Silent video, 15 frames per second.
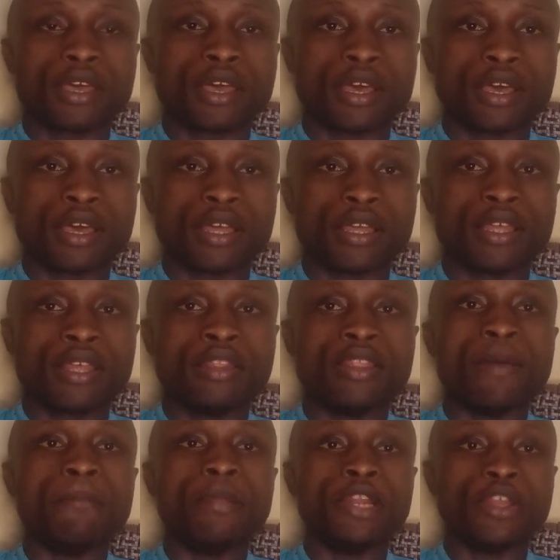uh, the
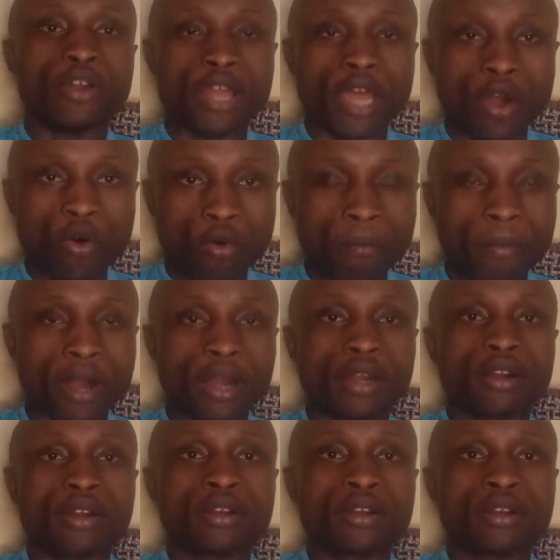billionaire woman